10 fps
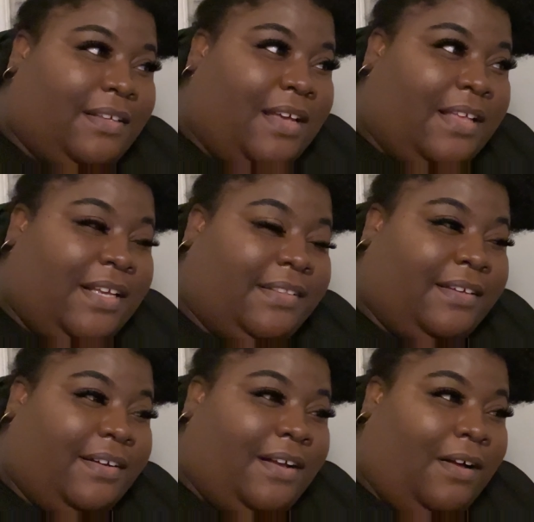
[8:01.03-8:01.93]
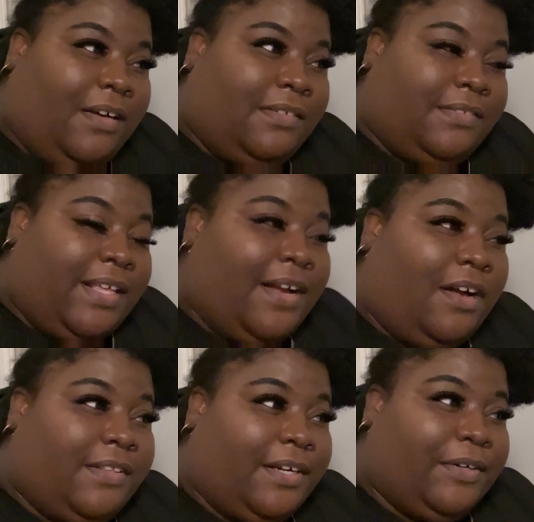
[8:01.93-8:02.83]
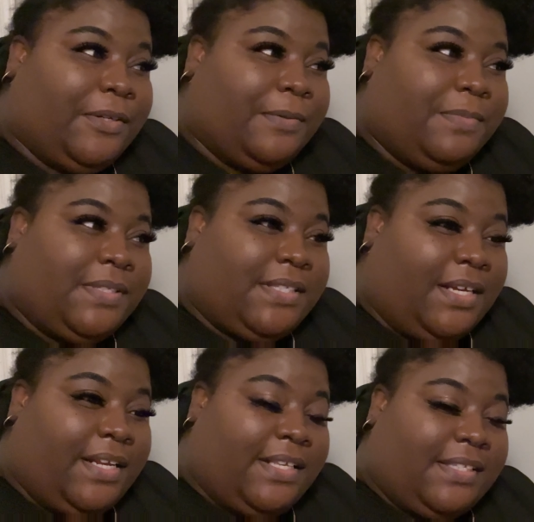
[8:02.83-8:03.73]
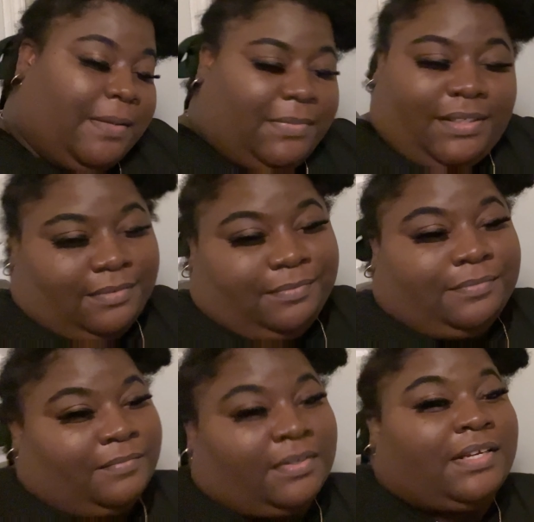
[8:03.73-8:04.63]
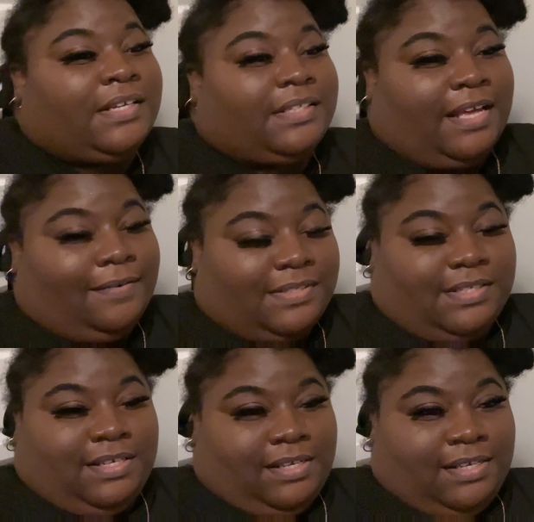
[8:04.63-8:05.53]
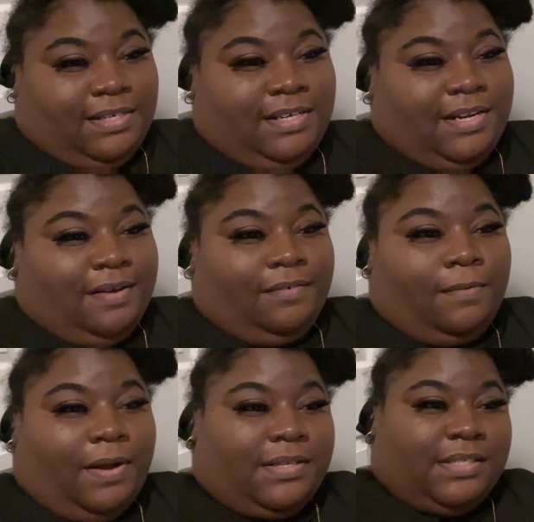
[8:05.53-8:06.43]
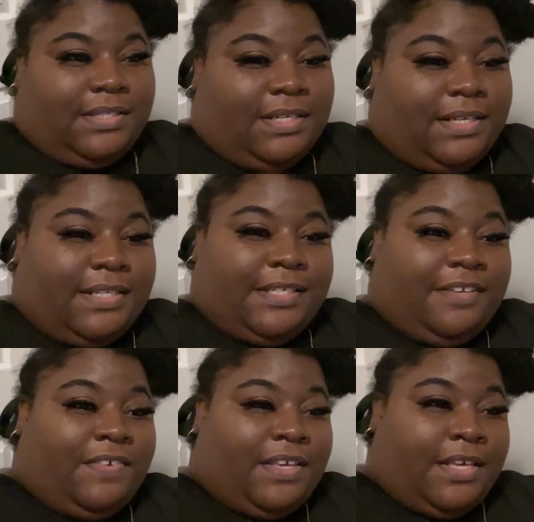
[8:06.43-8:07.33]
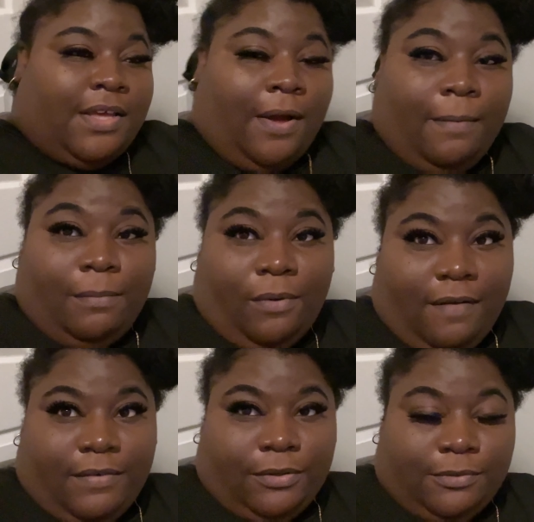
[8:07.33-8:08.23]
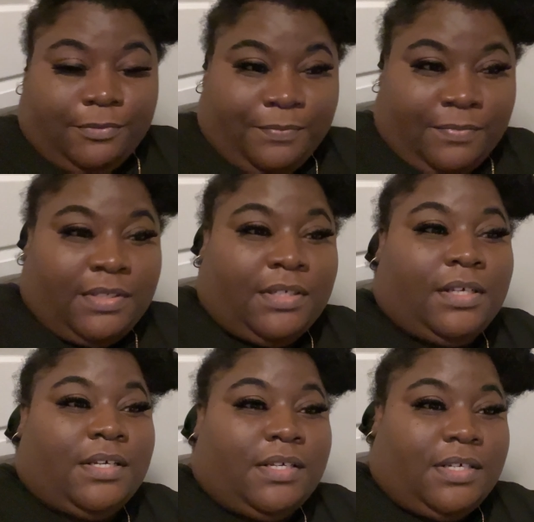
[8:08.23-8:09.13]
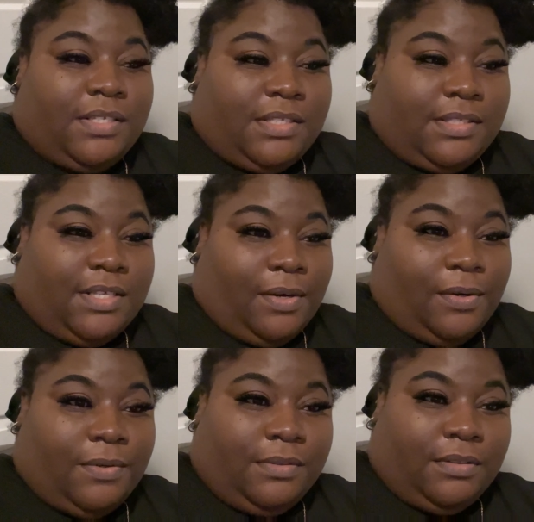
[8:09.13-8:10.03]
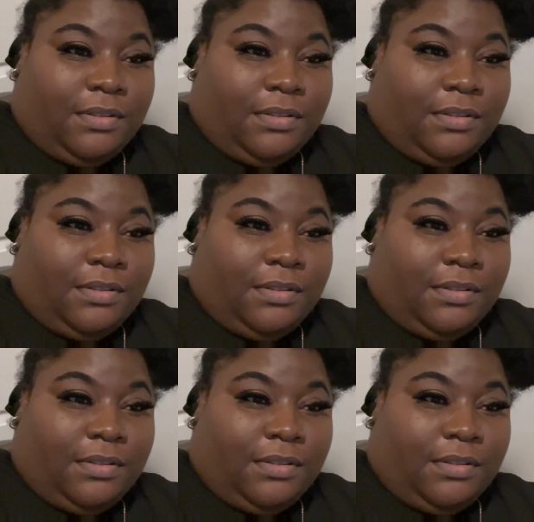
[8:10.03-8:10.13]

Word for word: I think they're called they call their group Sonic something. That was good. And then we're watching Sunday TV on um, Bravo. So